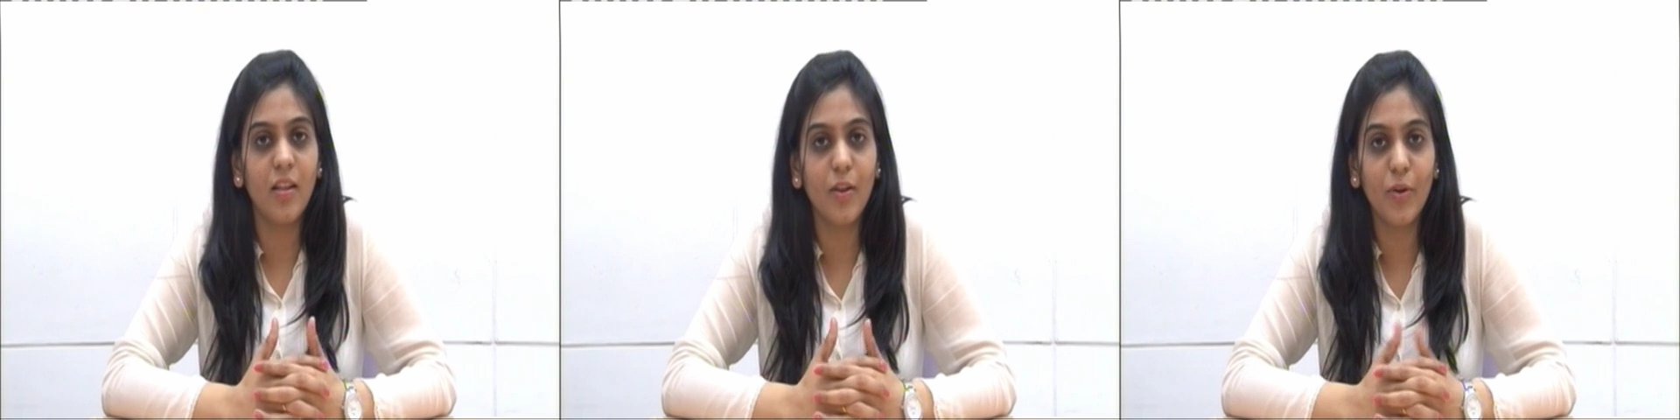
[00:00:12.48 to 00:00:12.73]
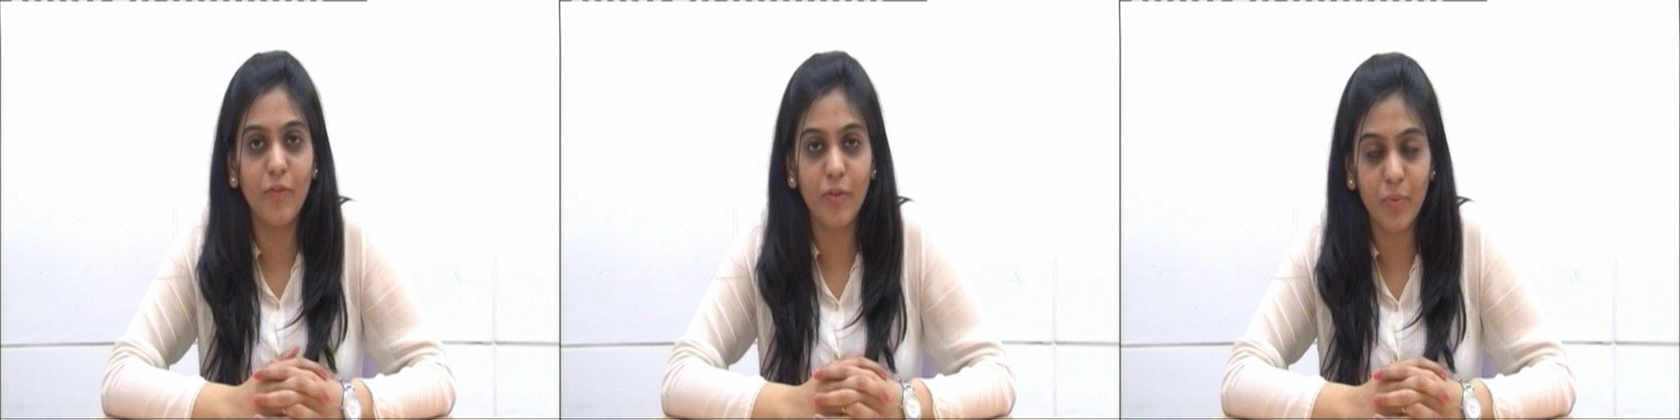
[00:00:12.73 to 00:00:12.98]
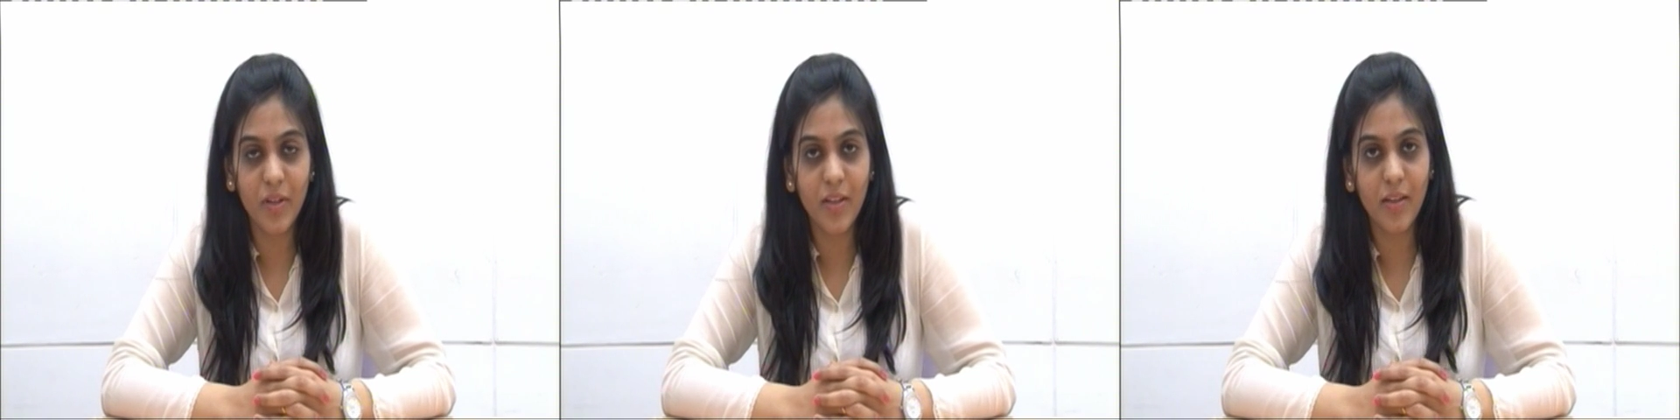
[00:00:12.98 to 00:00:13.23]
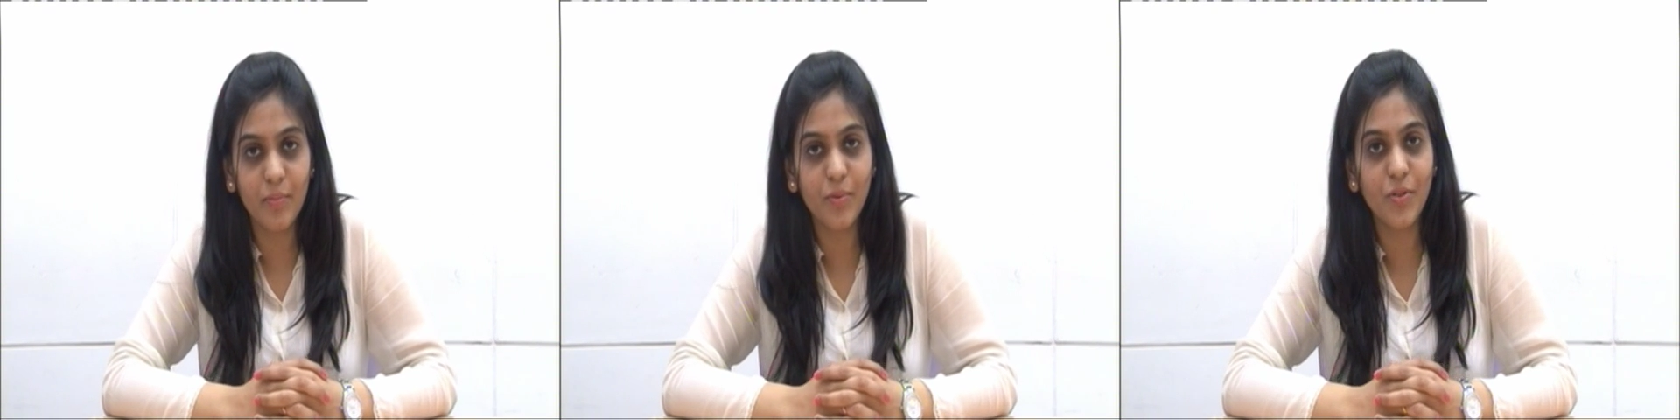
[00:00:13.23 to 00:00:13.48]
Hello
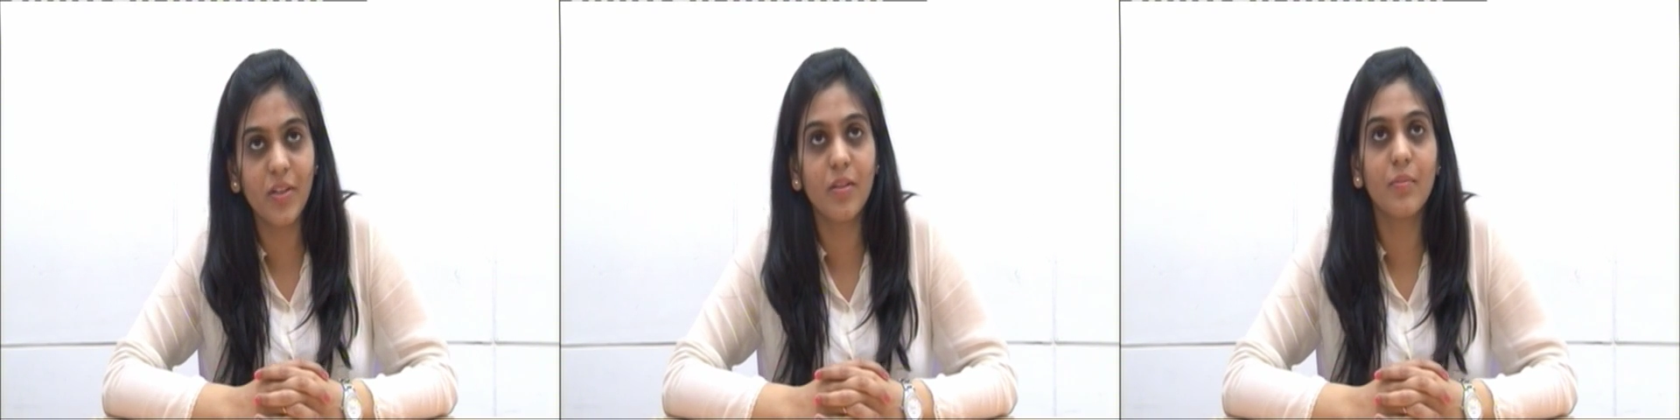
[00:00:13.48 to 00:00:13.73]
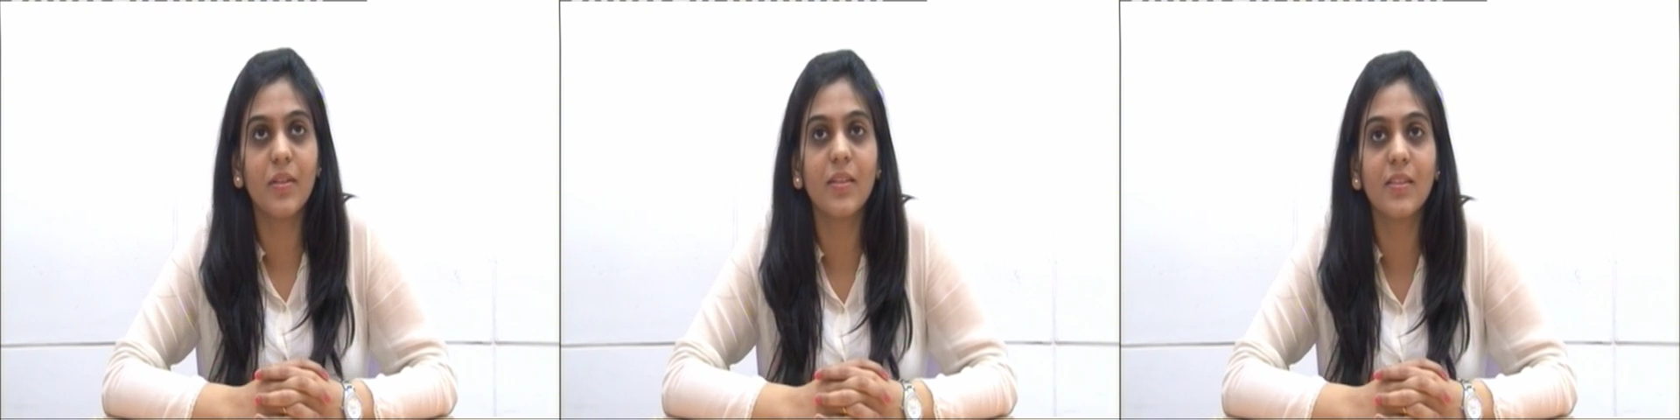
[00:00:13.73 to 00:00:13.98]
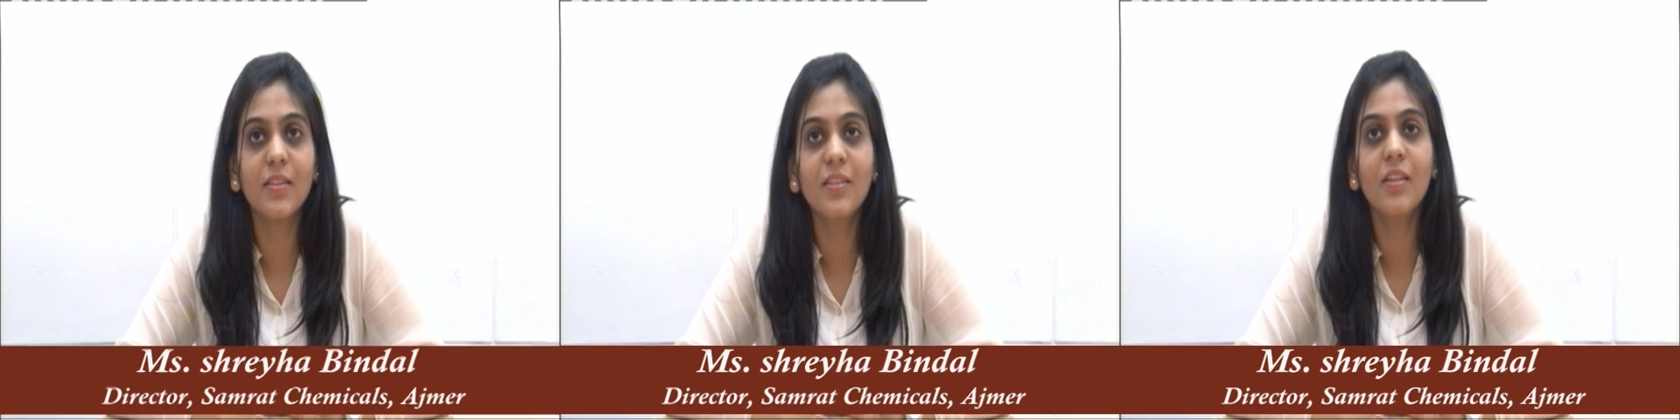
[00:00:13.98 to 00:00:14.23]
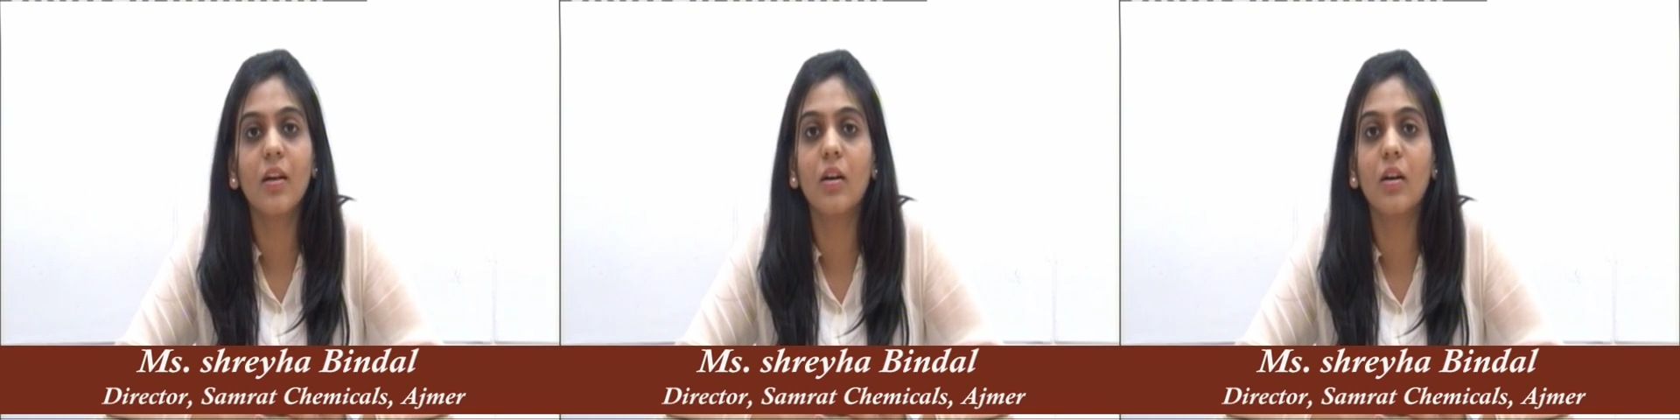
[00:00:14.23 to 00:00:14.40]
everyone, I'm Shreya Bindal,